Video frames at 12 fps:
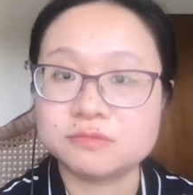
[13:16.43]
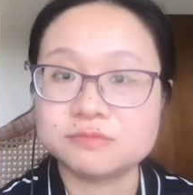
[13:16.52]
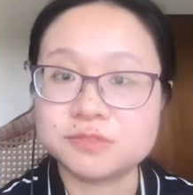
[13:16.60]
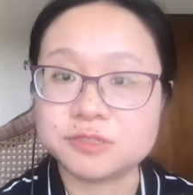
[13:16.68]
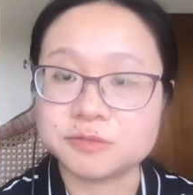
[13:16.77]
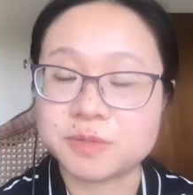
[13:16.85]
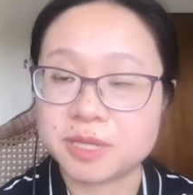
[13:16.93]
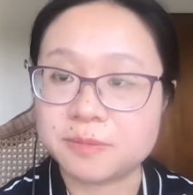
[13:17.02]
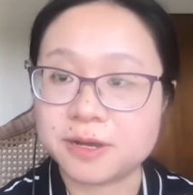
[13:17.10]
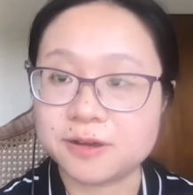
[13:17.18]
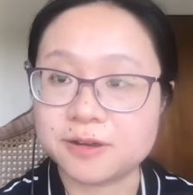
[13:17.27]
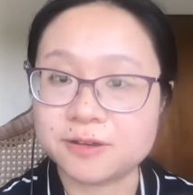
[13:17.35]
2
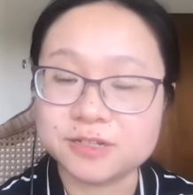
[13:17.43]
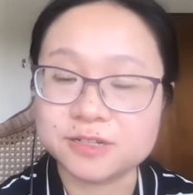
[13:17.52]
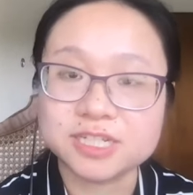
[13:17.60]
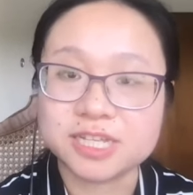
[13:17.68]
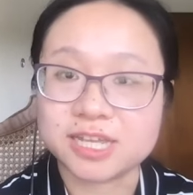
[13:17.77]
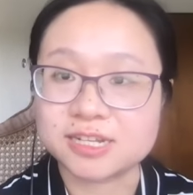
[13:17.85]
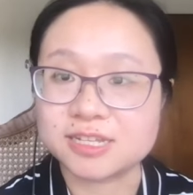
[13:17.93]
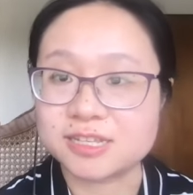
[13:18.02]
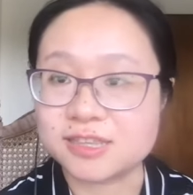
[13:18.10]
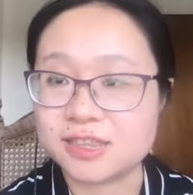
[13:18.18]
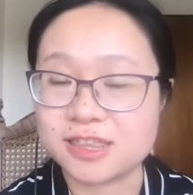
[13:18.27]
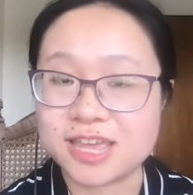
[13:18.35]
people, and
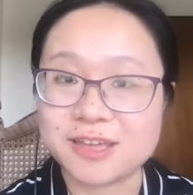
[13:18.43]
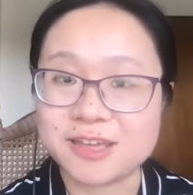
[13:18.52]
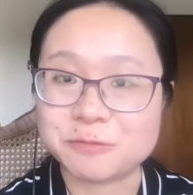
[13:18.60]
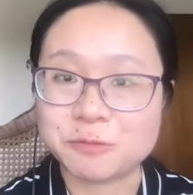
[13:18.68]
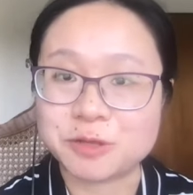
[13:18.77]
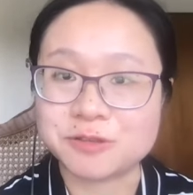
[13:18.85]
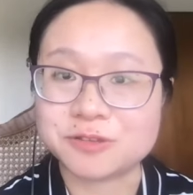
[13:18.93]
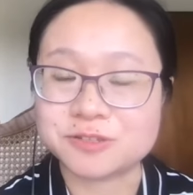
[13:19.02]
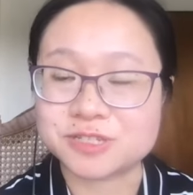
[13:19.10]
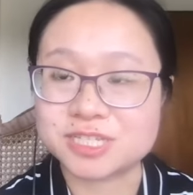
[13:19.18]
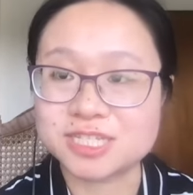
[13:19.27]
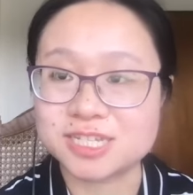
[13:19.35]
then we
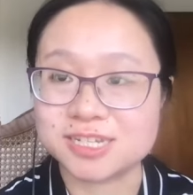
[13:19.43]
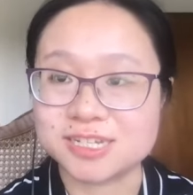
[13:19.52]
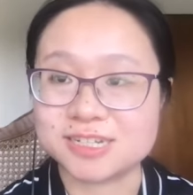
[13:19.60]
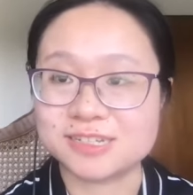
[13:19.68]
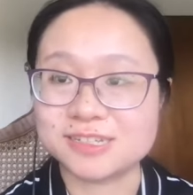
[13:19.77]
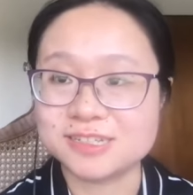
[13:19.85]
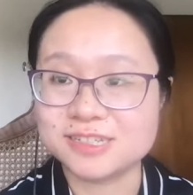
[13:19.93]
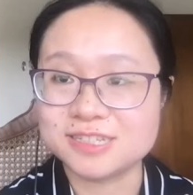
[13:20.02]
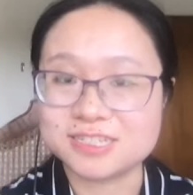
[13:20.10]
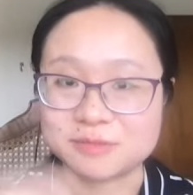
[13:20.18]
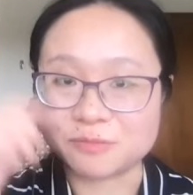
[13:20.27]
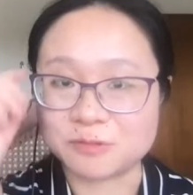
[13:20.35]
use
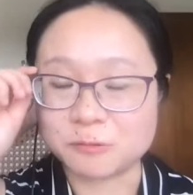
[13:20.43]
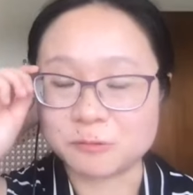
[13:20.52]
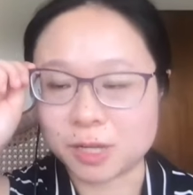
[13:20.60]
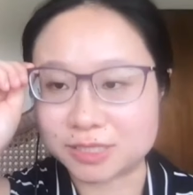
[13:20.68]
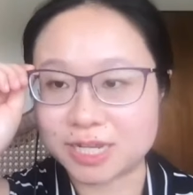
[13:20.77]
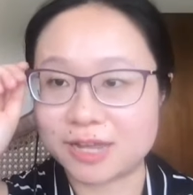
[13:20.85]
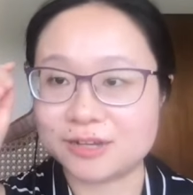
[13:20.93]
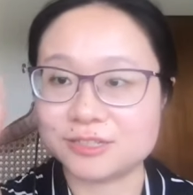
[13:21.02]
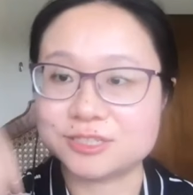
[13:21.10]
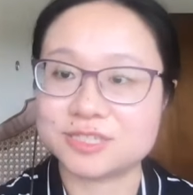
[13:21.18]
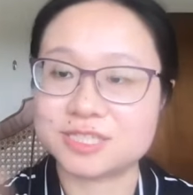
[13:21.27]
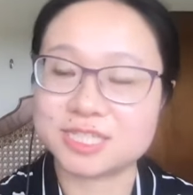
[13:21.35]
some quantile
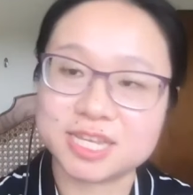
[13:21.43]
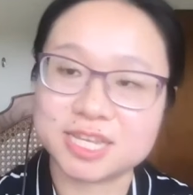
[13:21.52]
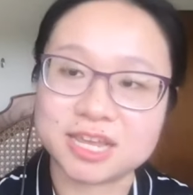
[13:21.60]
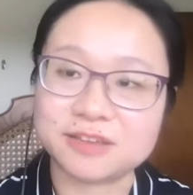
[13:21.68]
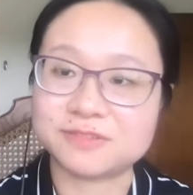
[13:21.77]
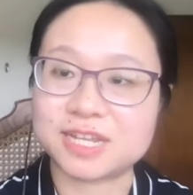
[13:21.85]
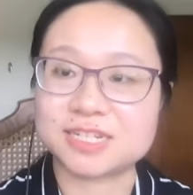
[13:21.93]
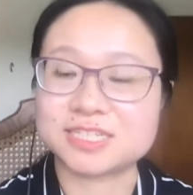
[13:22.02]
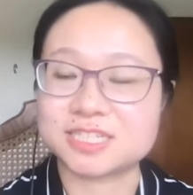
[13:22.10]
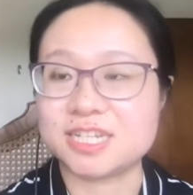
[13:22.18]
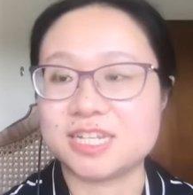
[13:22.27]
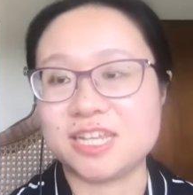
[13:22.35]
to see
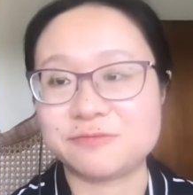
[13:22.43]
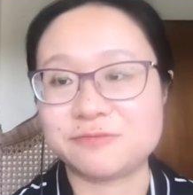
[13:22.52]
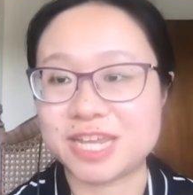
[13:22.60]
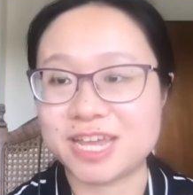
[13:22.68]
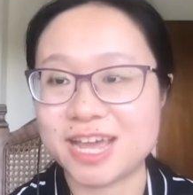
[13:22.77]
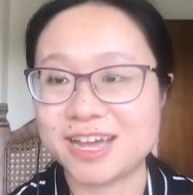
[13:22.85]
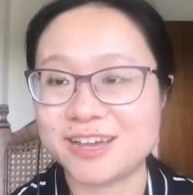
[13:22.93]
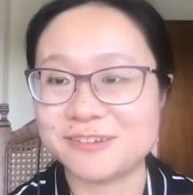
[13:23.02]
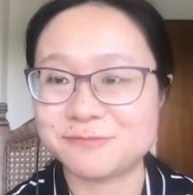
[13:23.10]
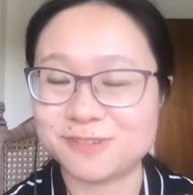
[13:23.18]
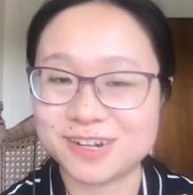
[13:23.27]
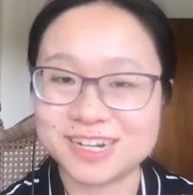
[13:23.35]
if they have
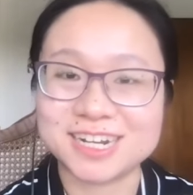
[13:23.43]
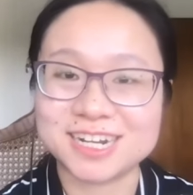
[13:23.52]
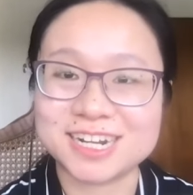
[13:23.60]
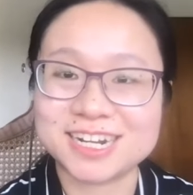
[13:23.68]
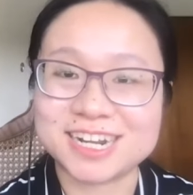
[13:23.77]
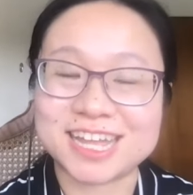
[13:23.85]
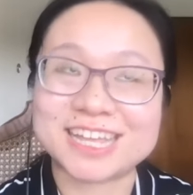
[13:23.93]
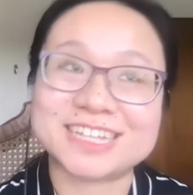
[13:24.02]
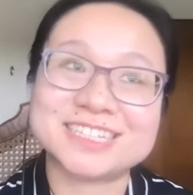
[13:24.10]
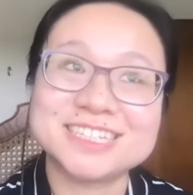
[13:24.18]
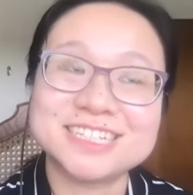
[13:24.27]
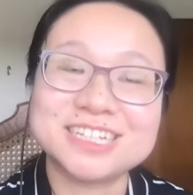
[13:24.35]

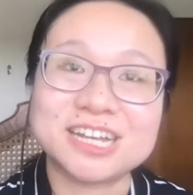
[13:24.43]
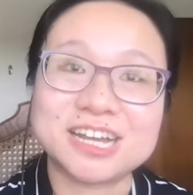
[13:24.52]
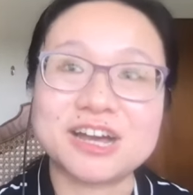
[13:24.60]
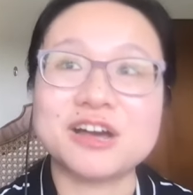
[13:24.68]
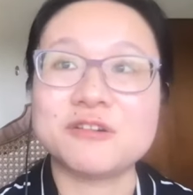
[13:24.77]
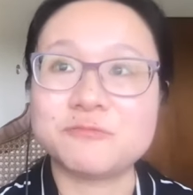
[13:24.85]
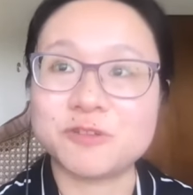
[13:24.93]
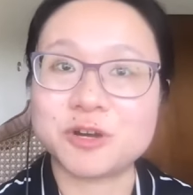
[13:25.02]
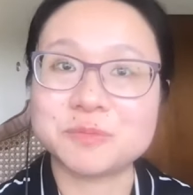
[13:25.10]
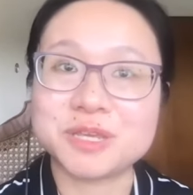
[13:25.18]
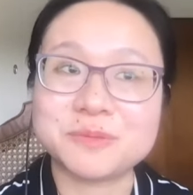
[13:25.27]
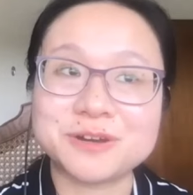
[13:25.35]
like 4
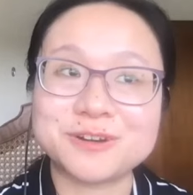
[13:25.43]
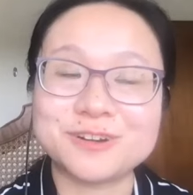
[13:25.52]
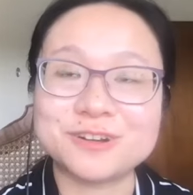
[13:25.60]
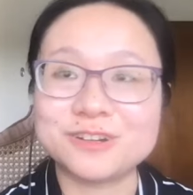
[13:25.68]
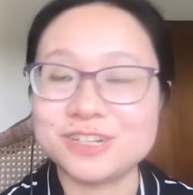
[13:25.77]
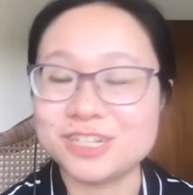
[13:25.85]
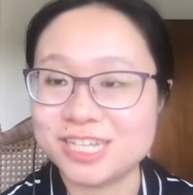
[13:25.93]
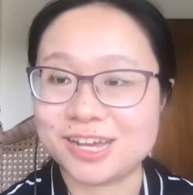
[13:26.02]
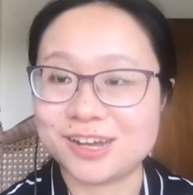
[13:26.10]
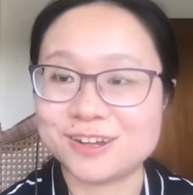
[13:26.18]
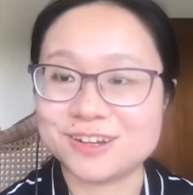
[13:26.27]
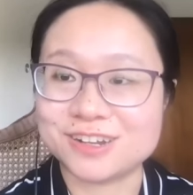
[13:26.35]
people
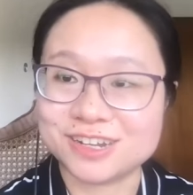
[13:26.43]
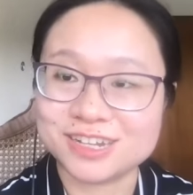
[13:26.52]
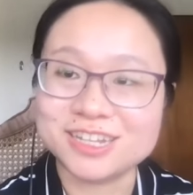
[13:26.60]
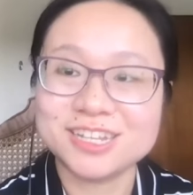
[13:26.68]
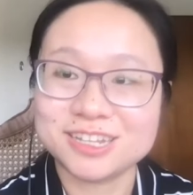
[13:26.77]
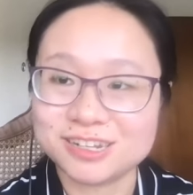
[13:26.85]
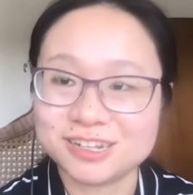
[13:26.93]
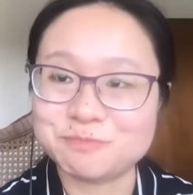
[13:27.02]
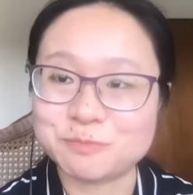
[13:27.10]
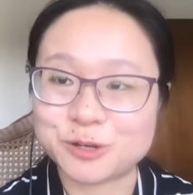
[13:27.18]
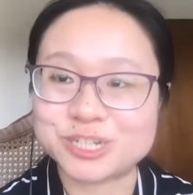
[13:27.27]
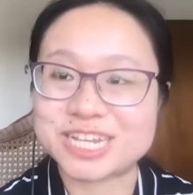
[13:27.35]
or
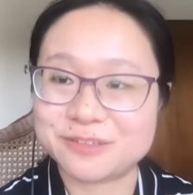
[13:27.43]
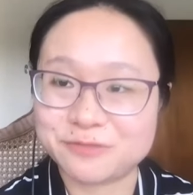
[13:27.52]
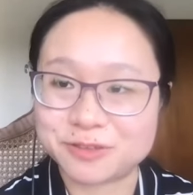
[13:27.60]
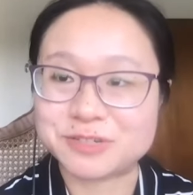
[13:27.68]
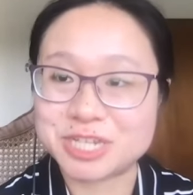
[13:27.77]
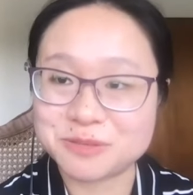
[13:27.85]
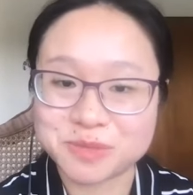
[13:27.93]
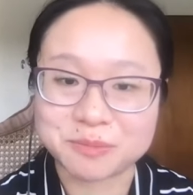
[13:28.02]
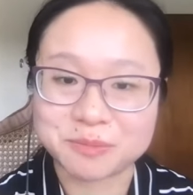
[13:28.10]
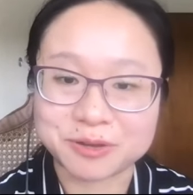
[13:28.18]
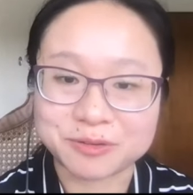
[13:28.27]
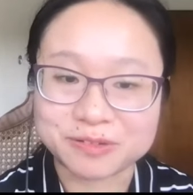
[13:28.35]
more than 15
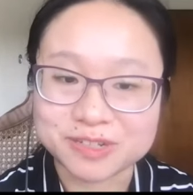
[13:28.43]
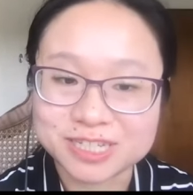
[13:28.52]
people.